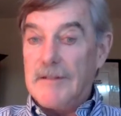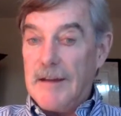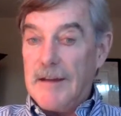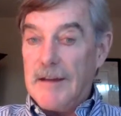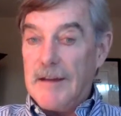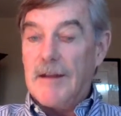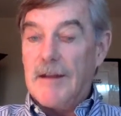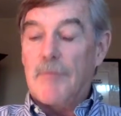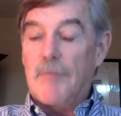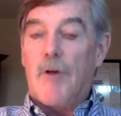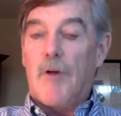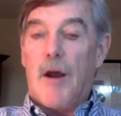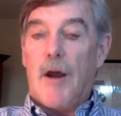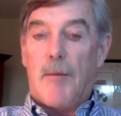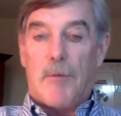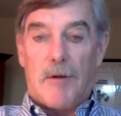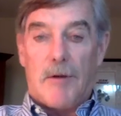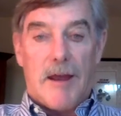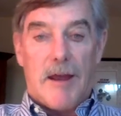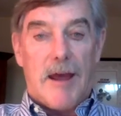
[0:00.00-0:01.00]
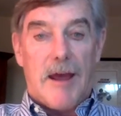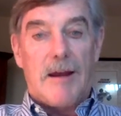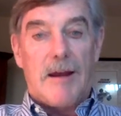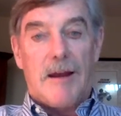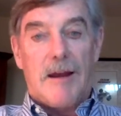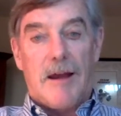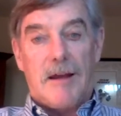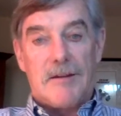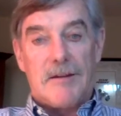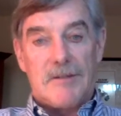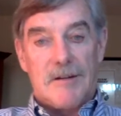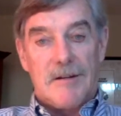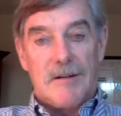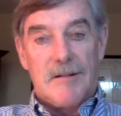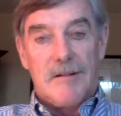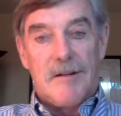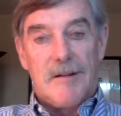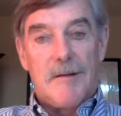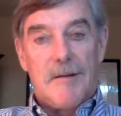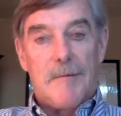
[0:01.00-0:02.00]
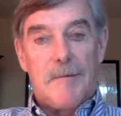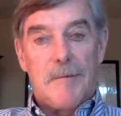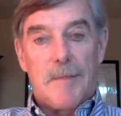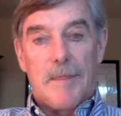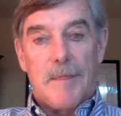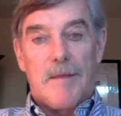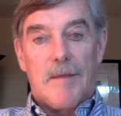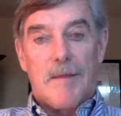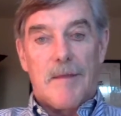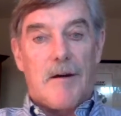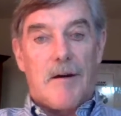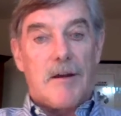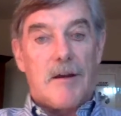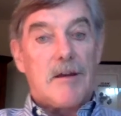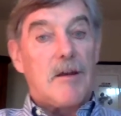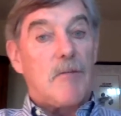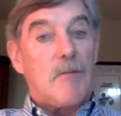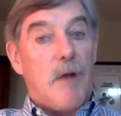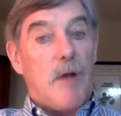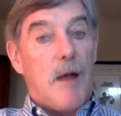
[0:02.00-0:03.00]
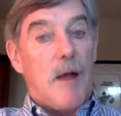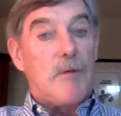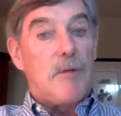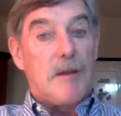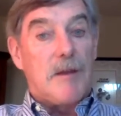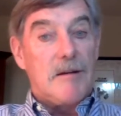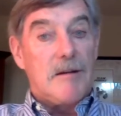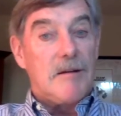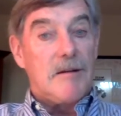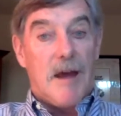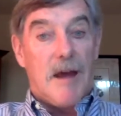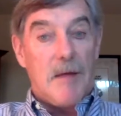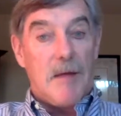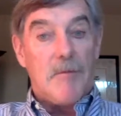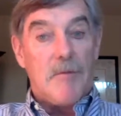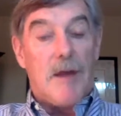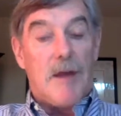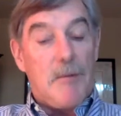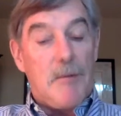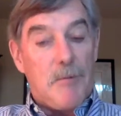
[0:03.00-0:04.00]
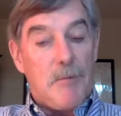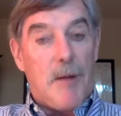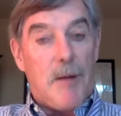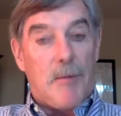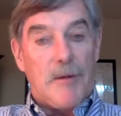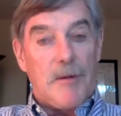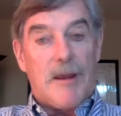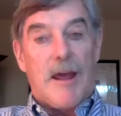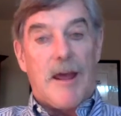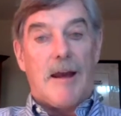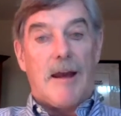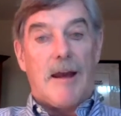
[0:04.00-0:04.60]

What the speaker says: And can properly analyze it. I can properly not properly